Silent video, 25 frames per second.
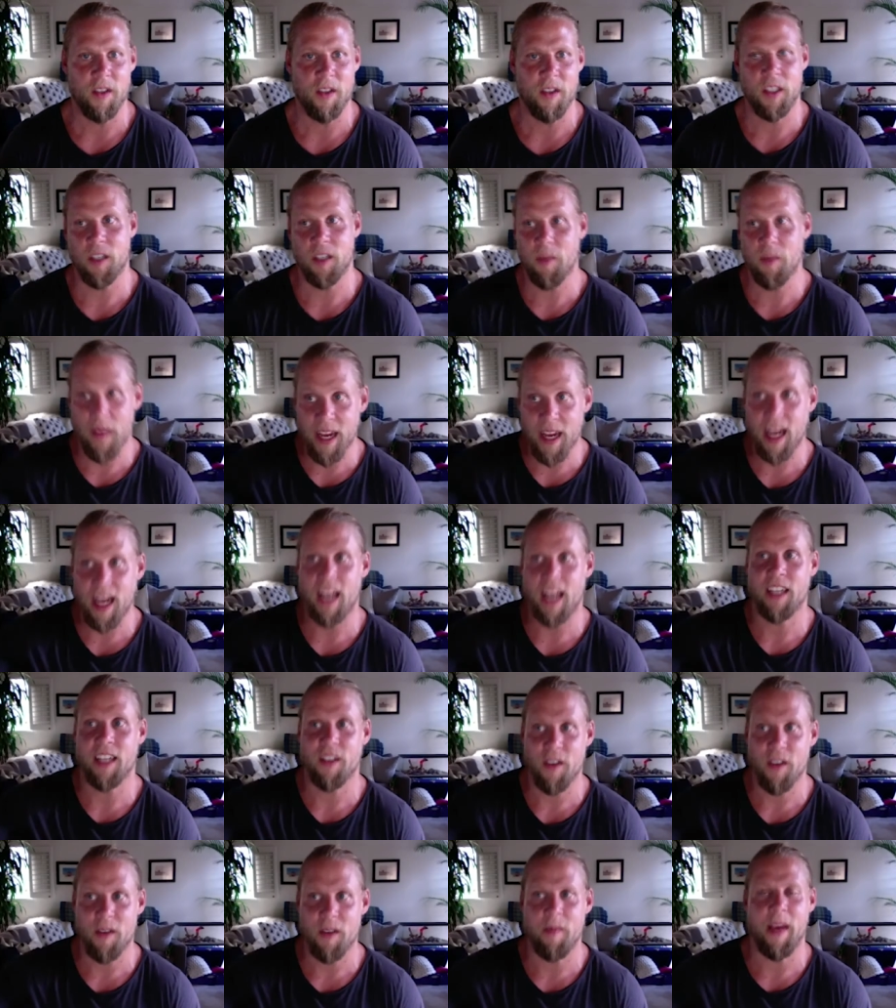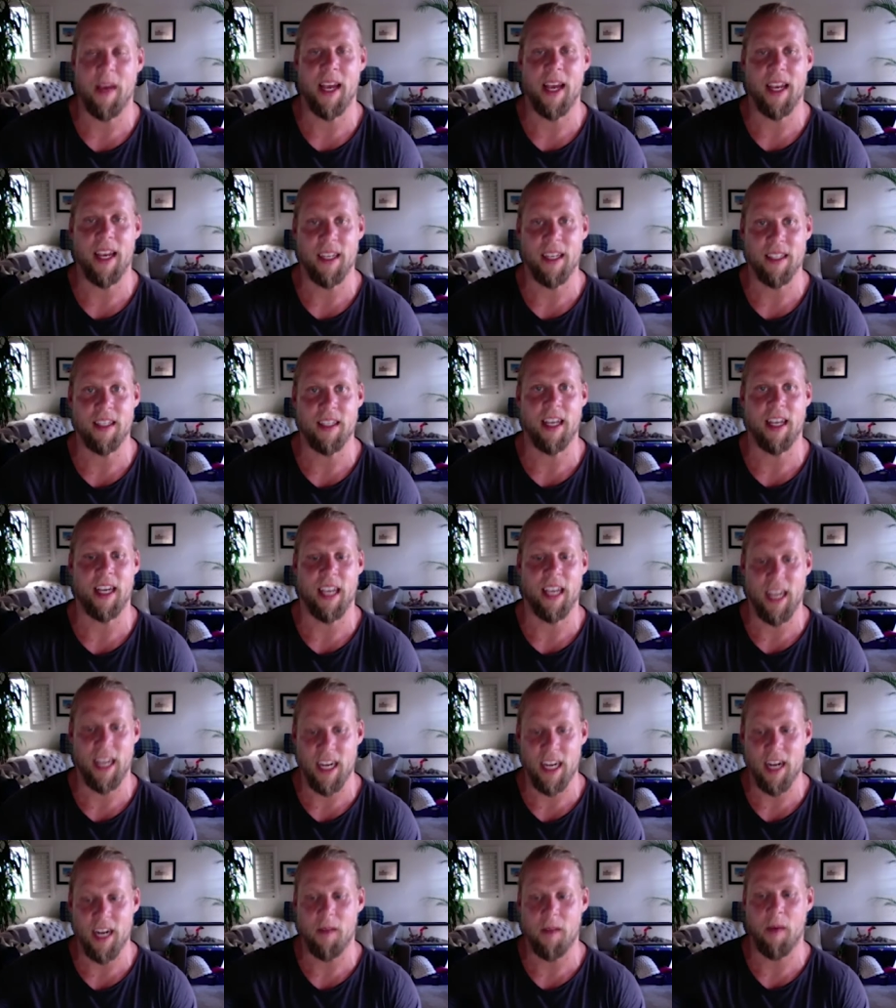Just make ice cream base, like
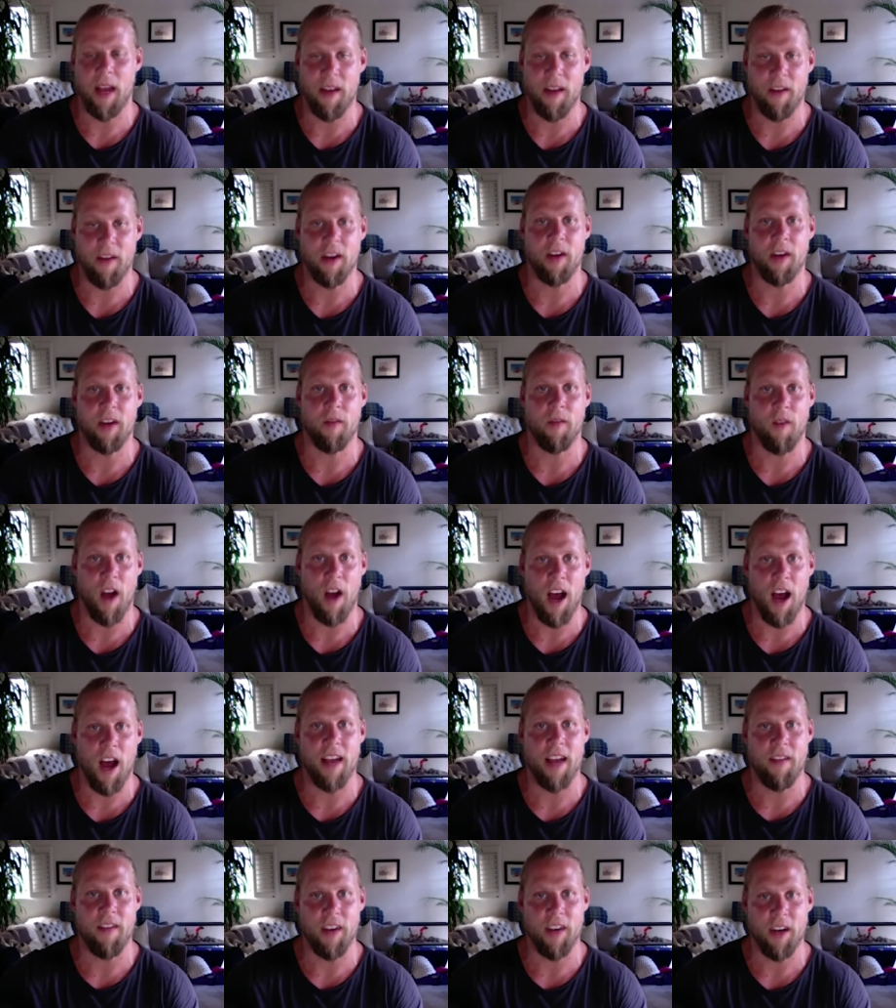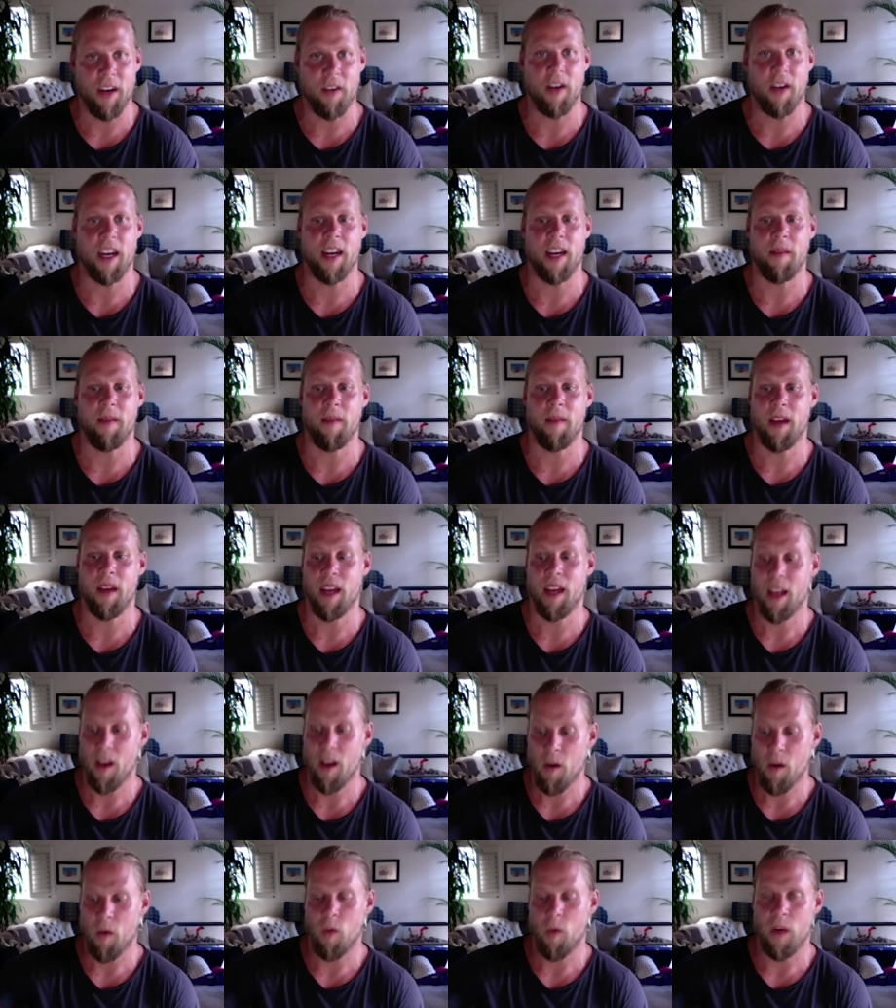heat up heavy raw heavy cream,
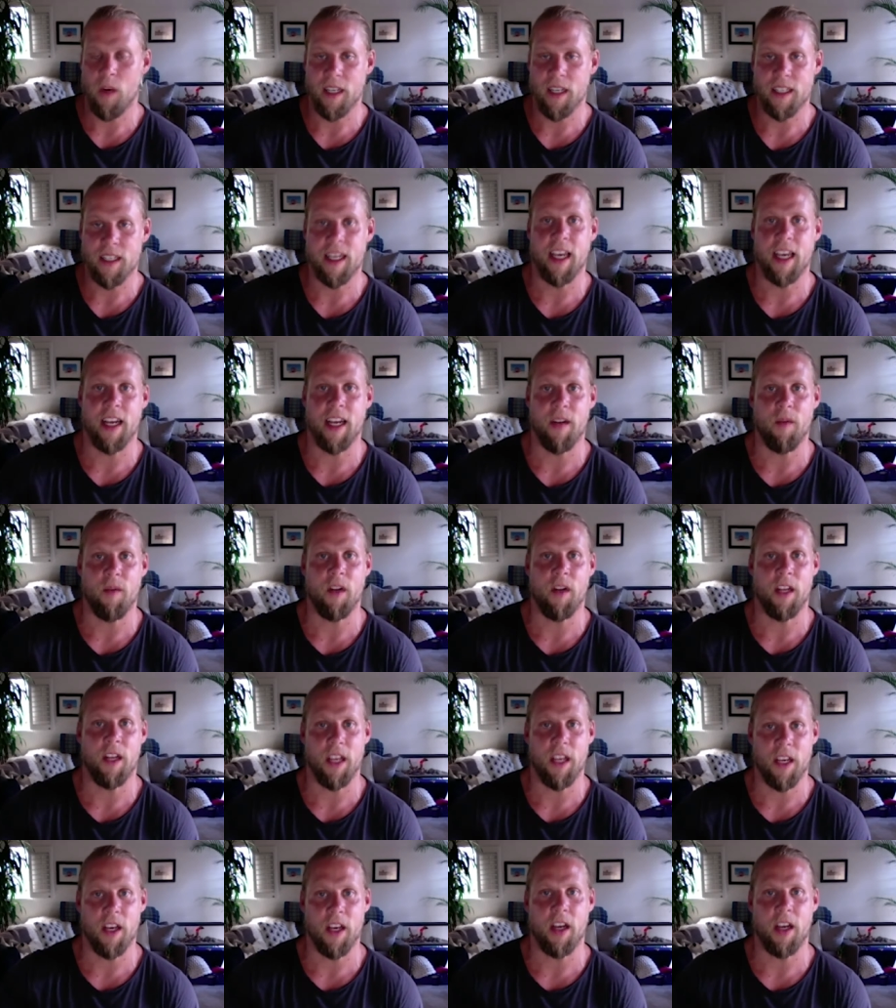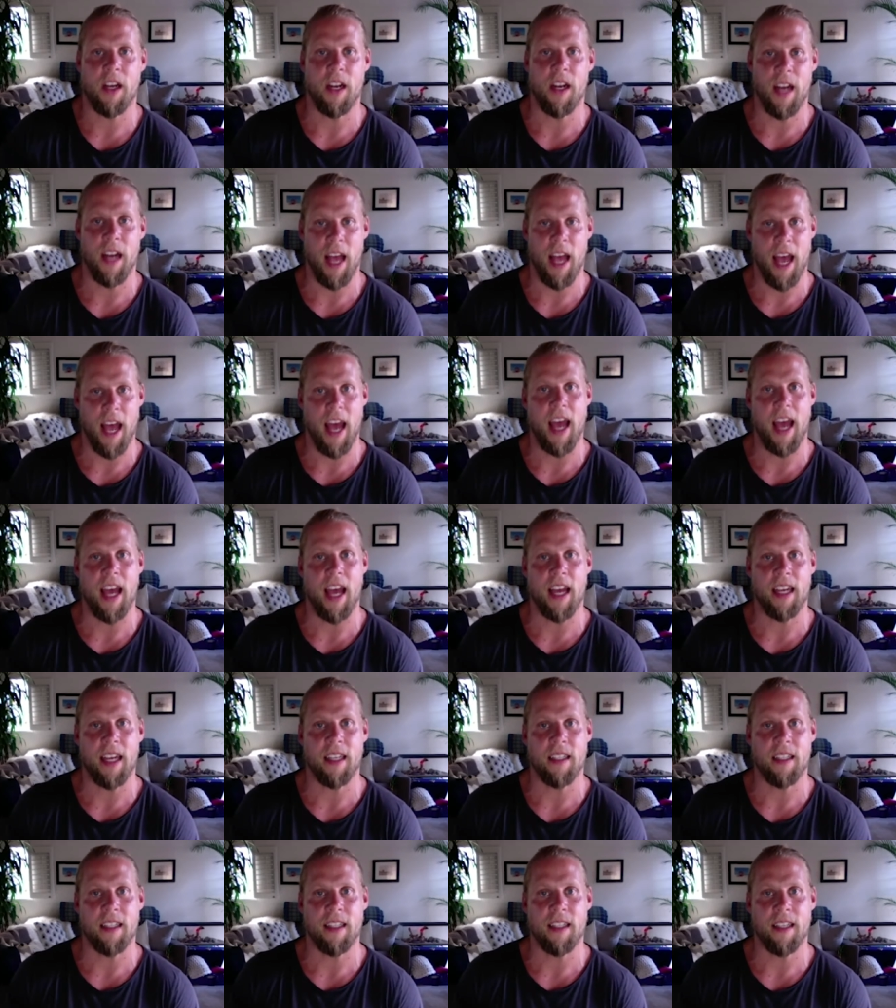whisk in really good
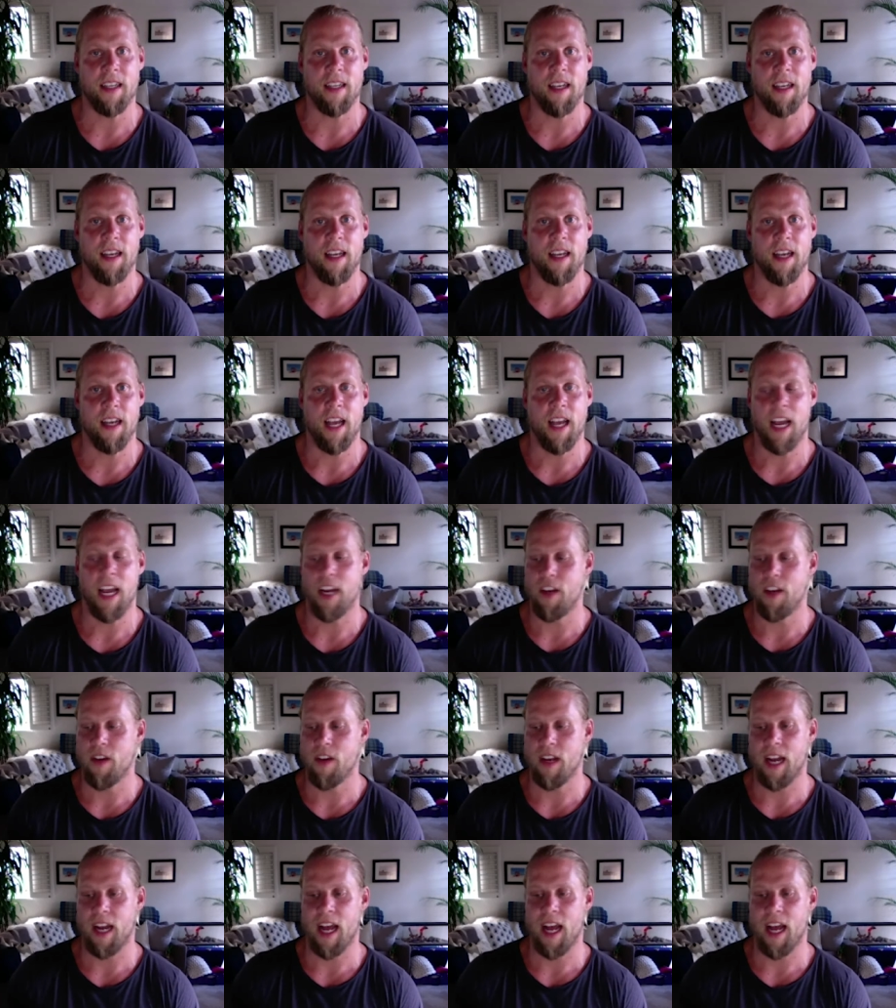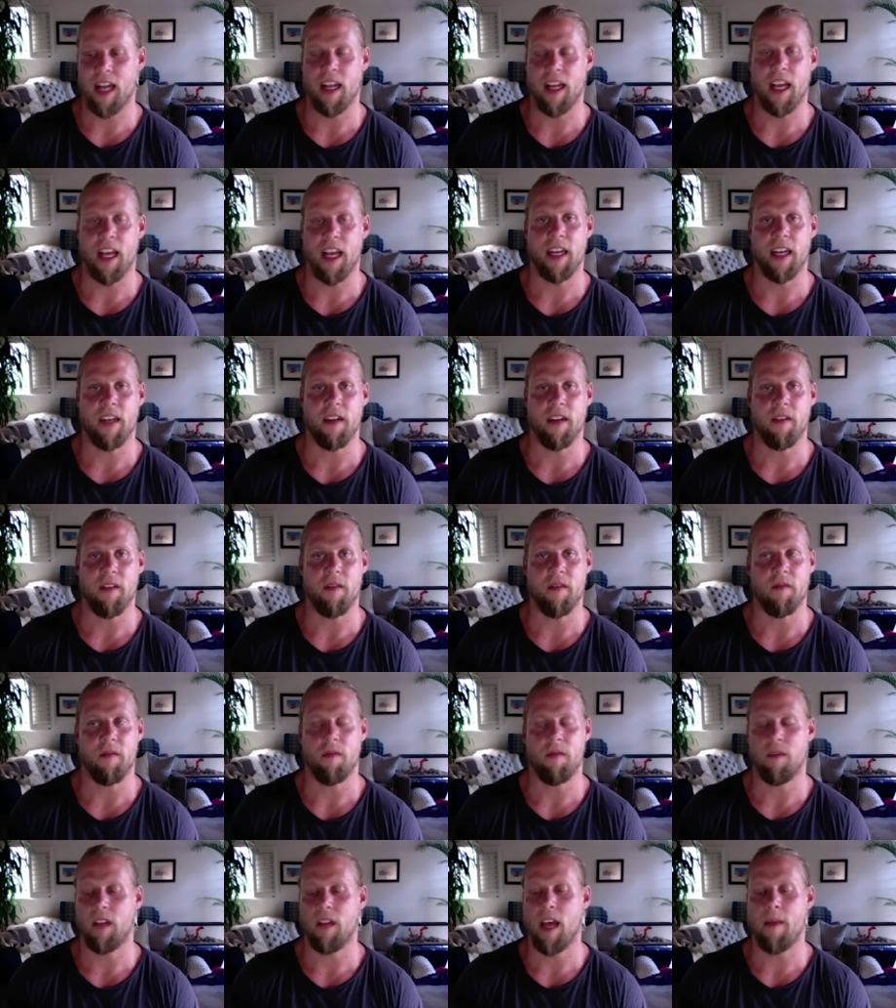eggs, and you can add like
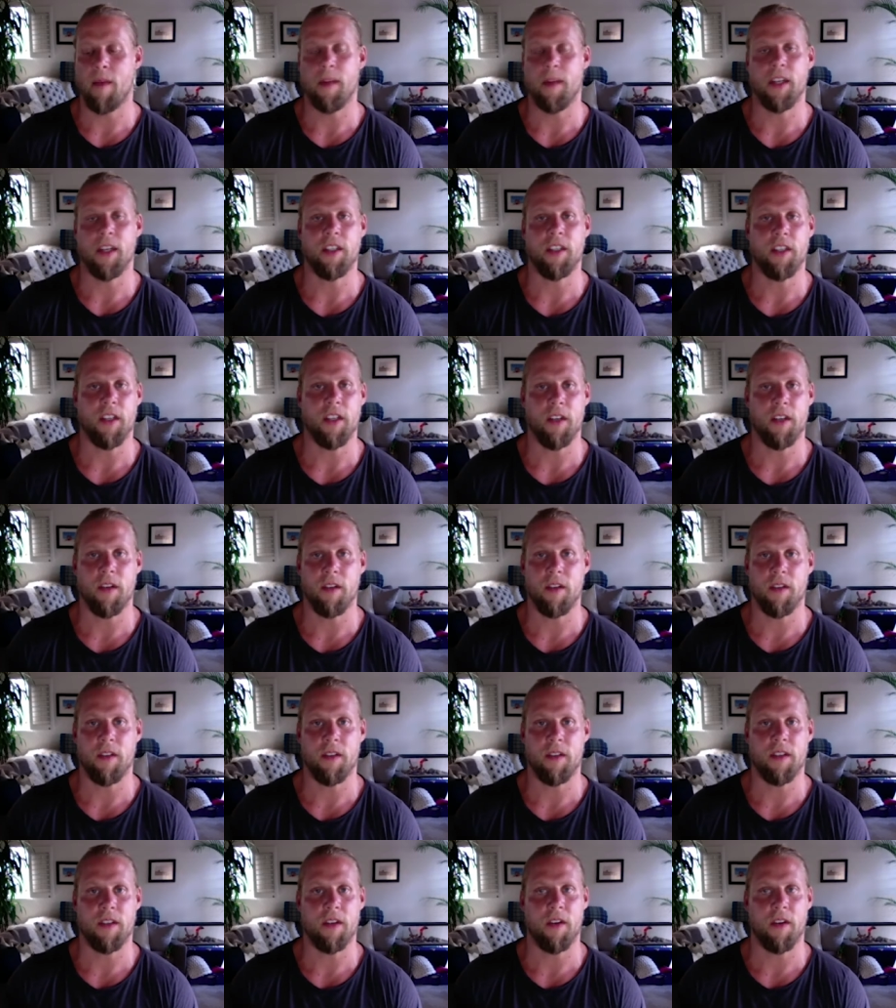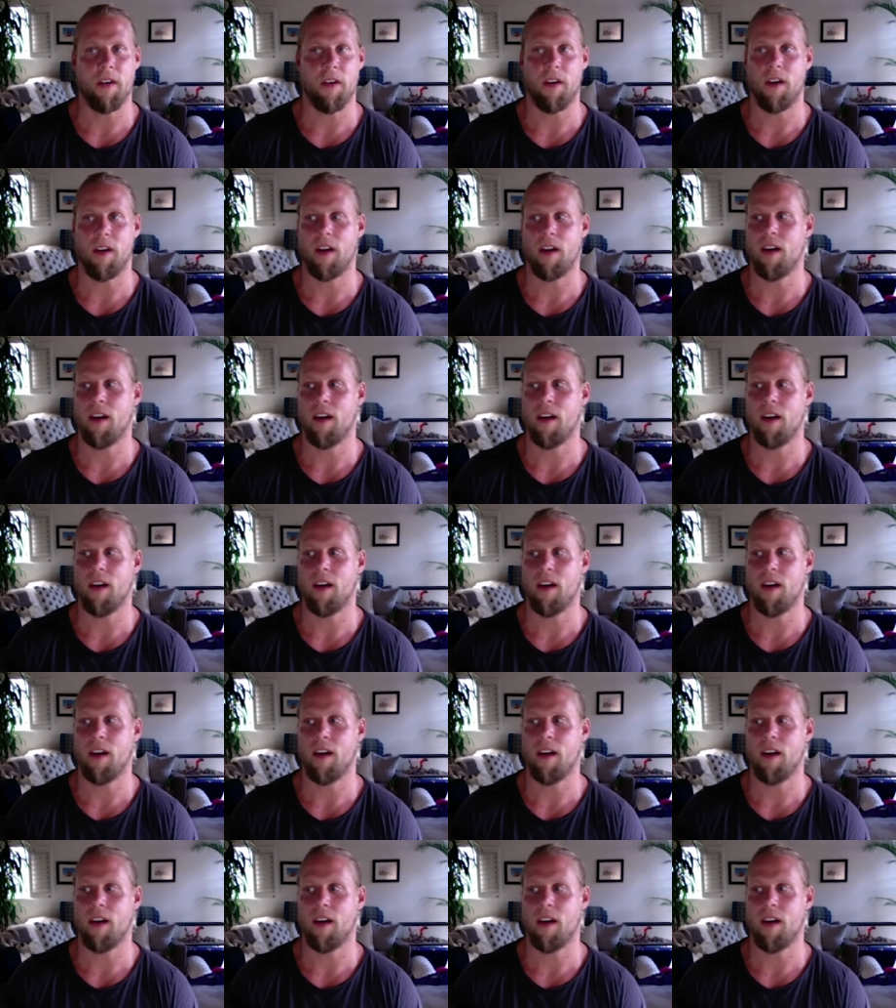lemon juice or